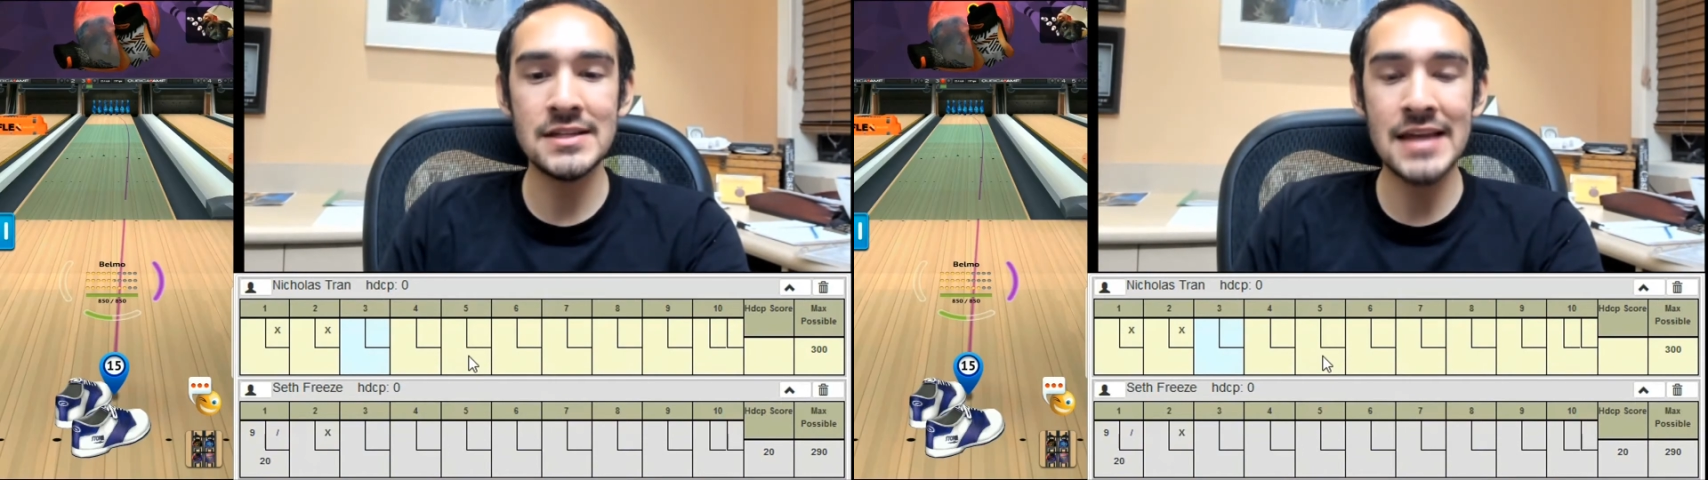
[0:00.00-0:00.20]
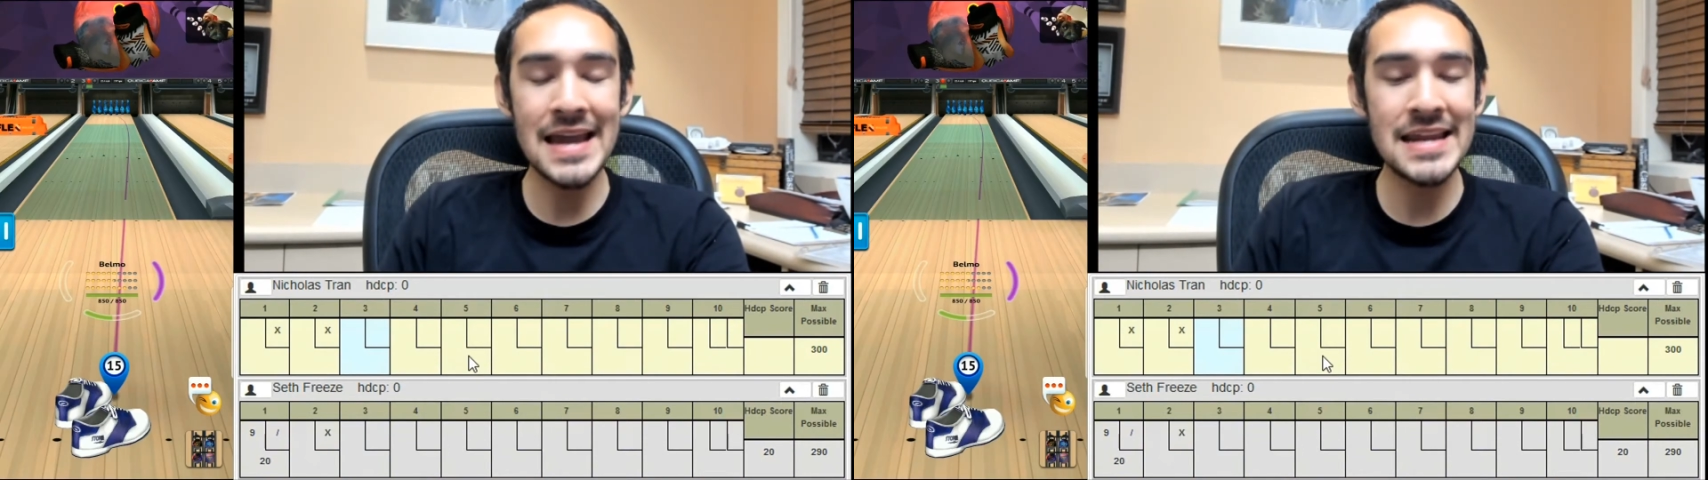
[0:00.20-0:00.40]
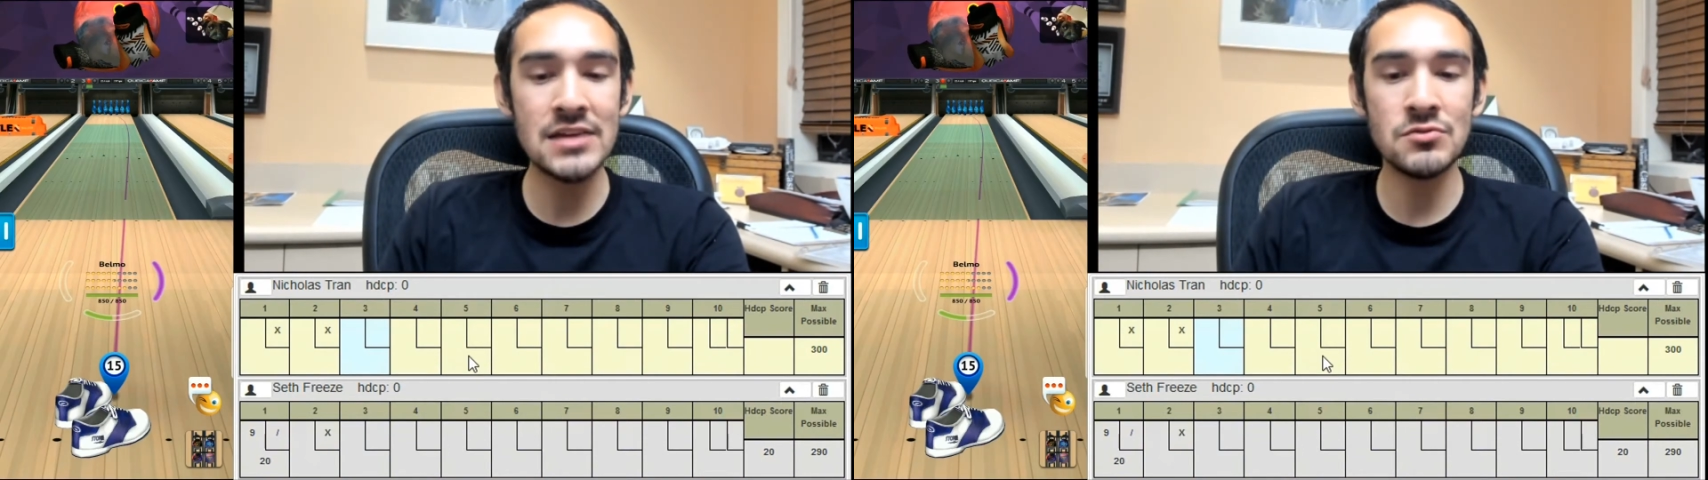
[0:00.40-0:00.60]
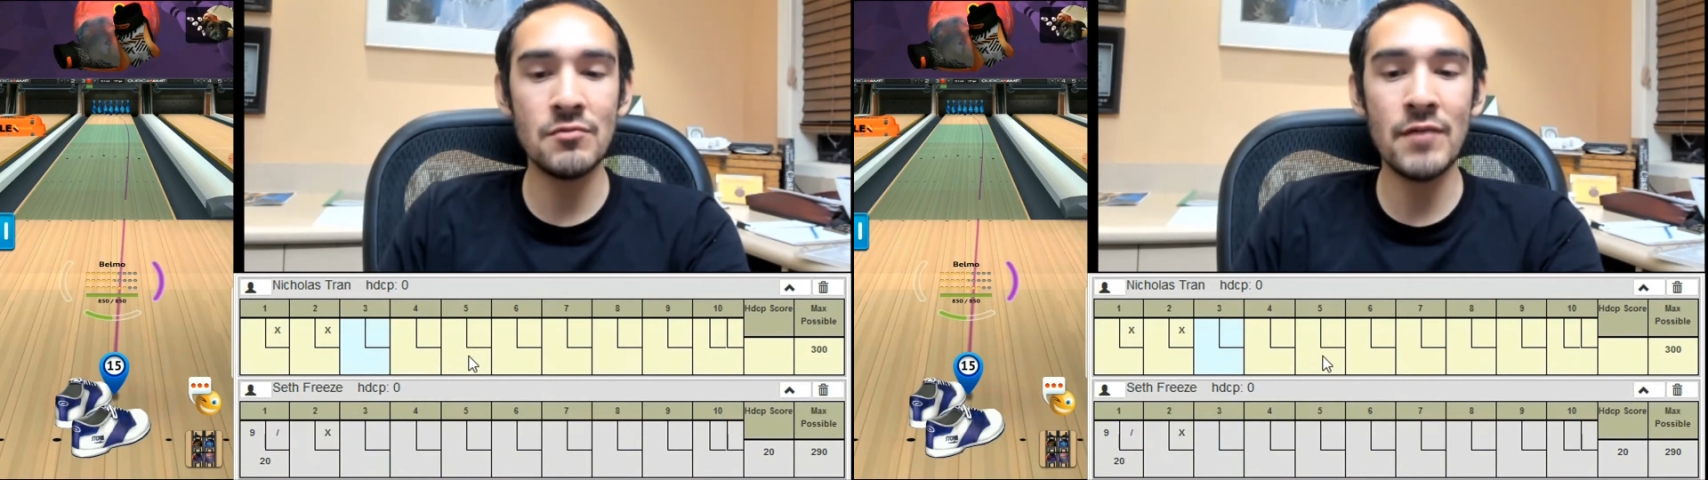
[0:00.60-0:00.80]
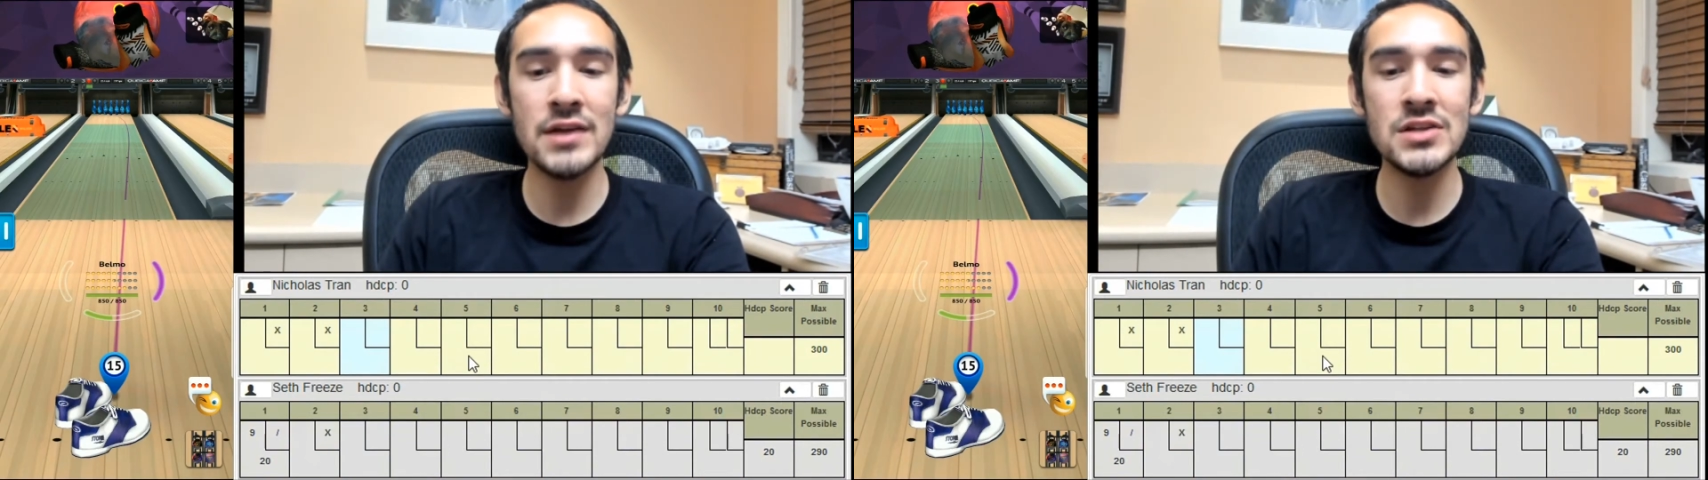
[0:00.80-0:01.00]
getting his
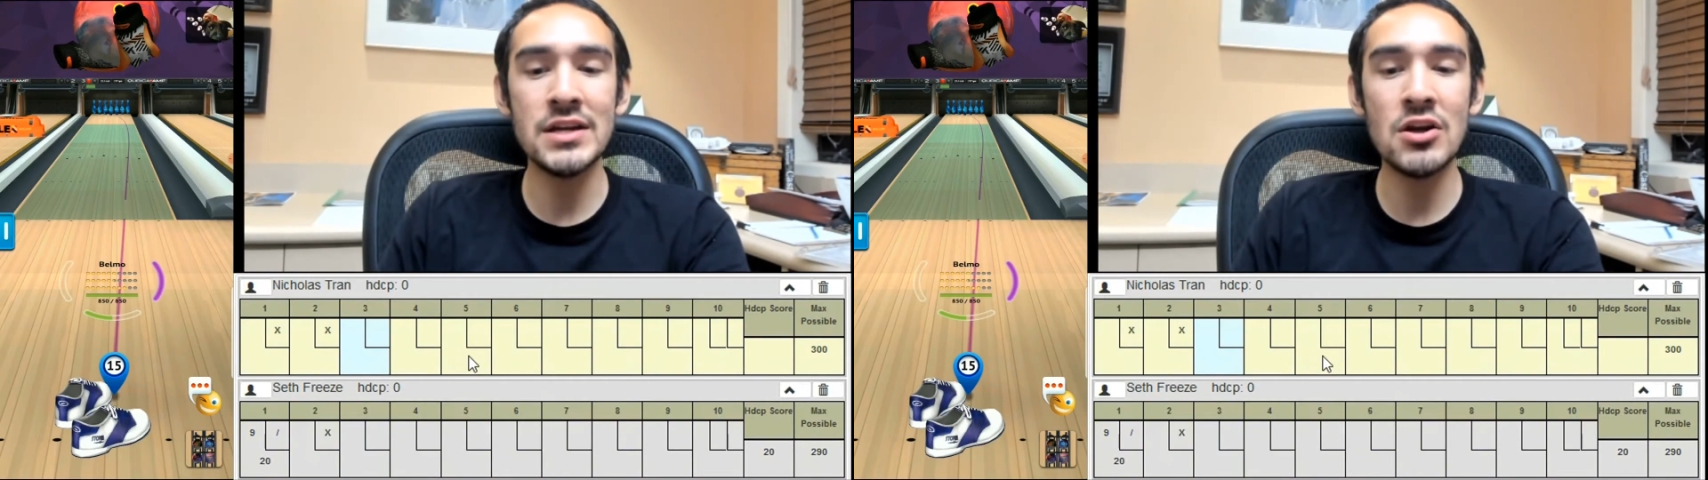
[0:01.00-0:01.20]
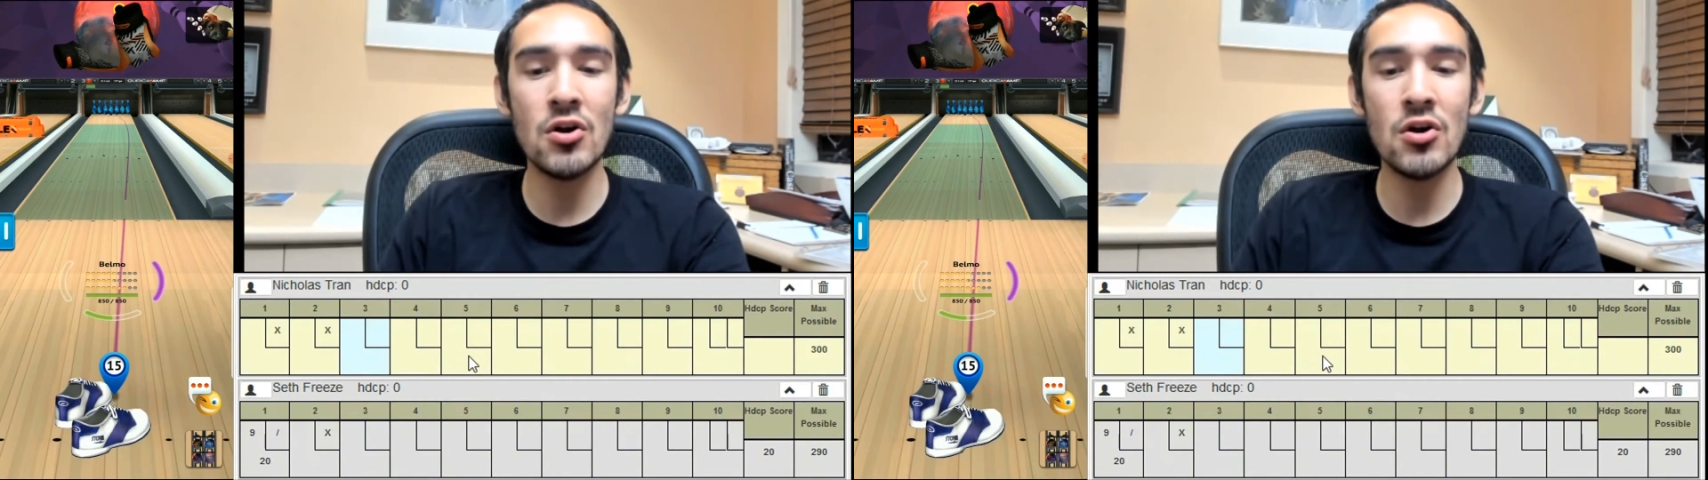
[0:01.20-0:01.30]
revenge, and